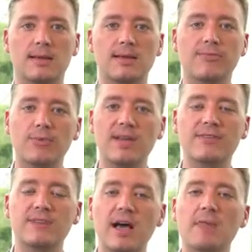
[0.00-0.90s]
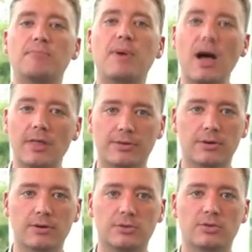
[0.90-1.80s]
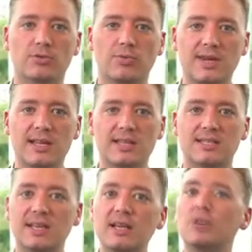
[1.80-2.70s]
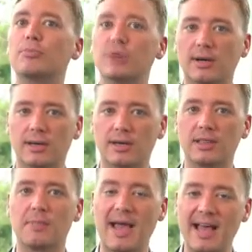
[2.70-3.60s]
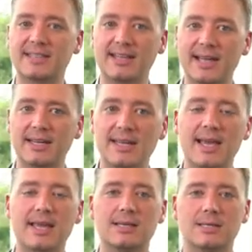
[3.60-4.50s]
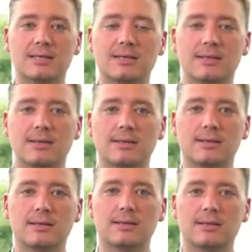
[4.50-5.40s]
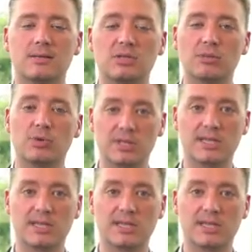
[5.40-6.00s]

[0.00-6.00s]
If we have not bothered to read a single book in the past 90 days, Jim would